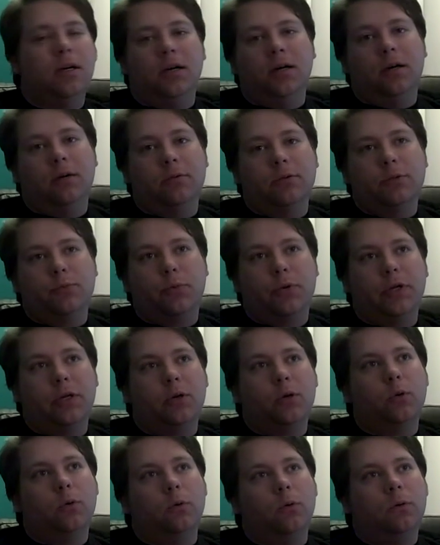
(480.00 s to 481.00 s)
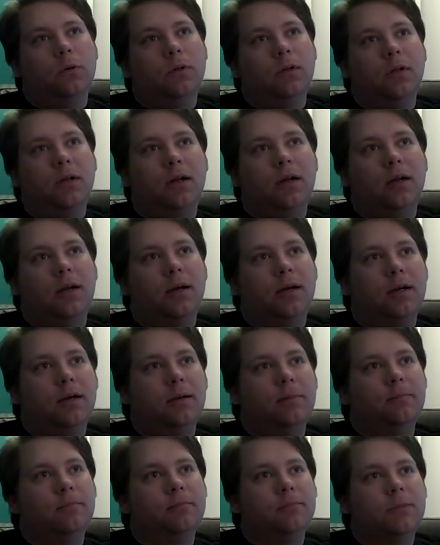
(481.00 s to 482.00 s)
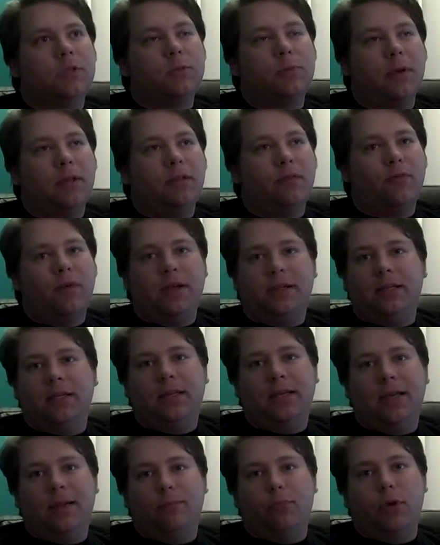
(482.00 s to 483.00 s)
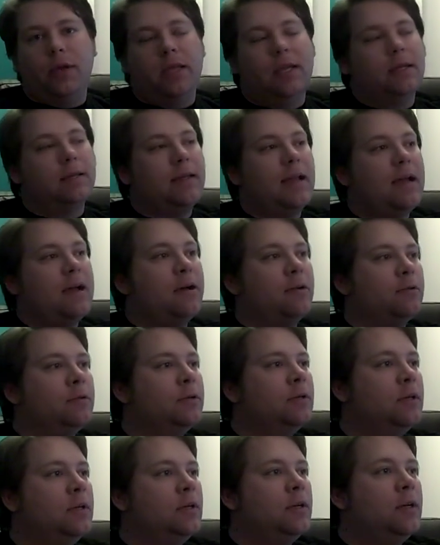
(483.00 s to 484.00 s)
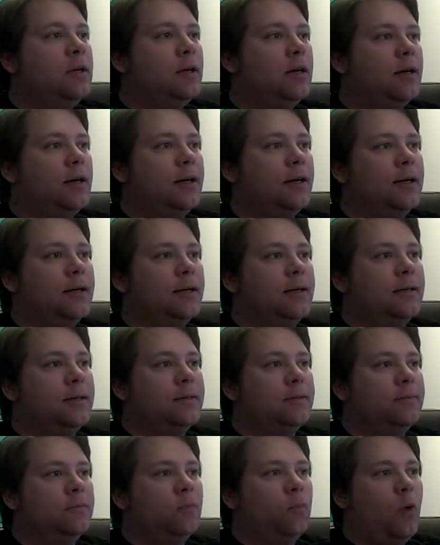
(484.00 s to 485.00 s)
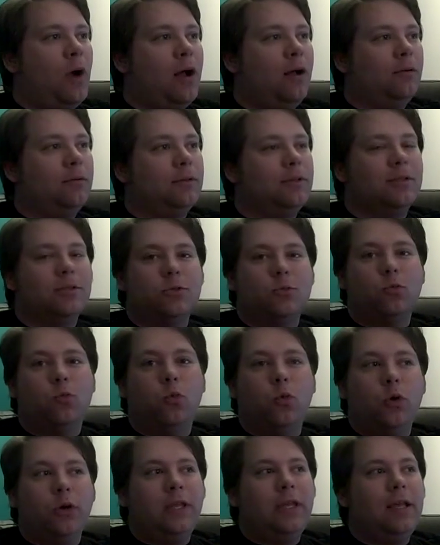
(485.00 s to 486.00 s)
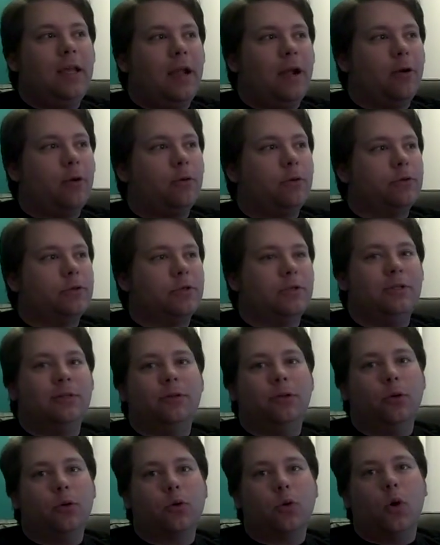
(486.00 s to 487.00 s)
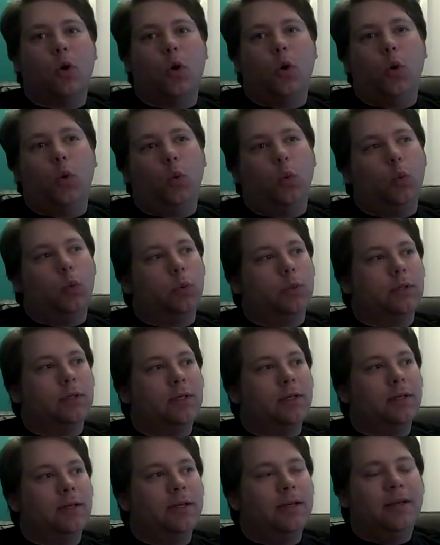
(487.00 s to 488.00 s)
was pretty cool, despite the fact that it kept breaking down. Wow, does Woody Harrelson look old?